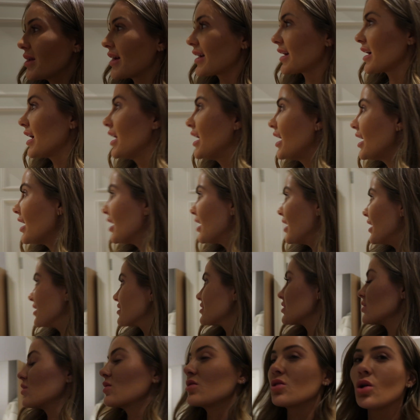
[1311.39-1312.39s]
Like
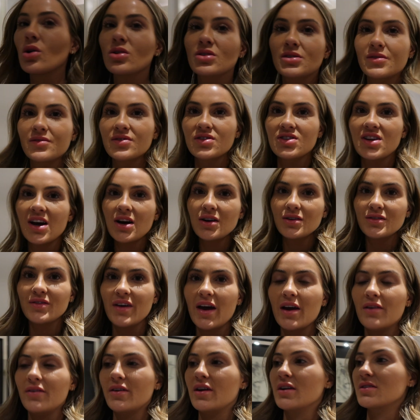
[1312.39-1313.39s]
it's a lot of shelf
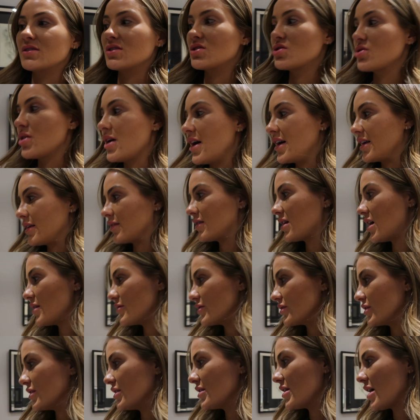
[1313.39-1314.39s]
area to try and
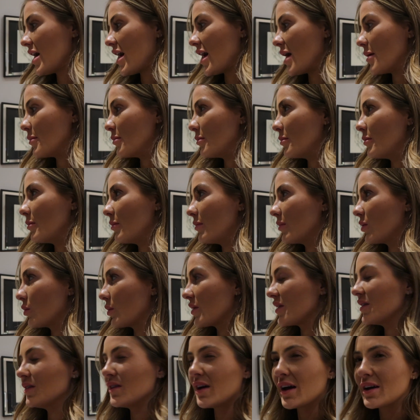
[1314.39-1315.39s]
cover um,
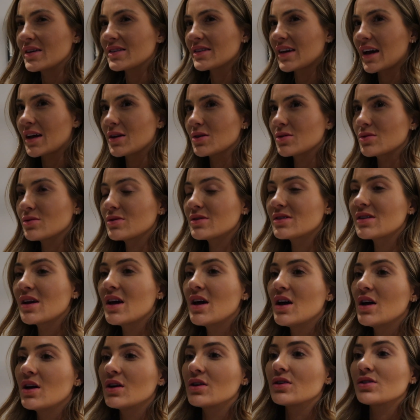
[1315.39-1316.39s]
with nice candles.
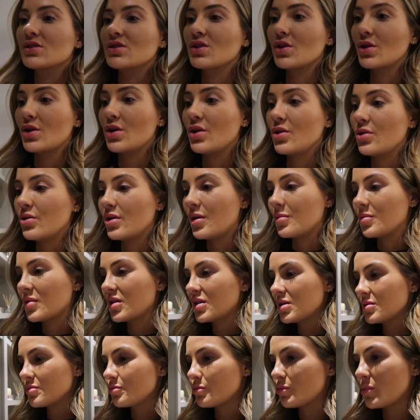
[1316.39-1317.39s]
So I'm
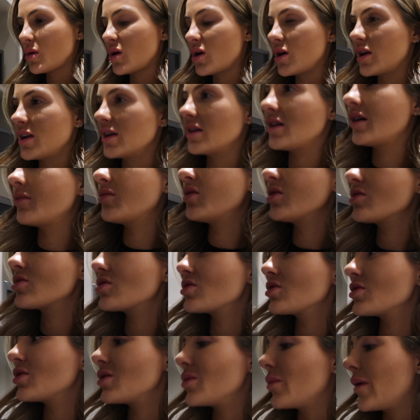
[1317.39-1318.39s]
gonna put it, I'm not
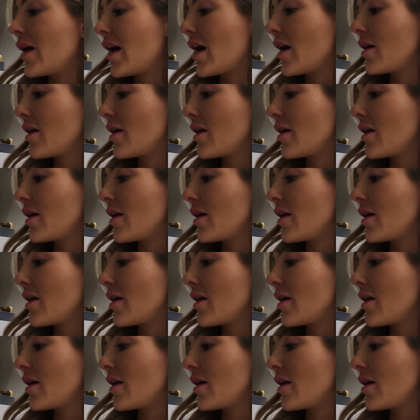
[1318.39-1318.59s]
sure what.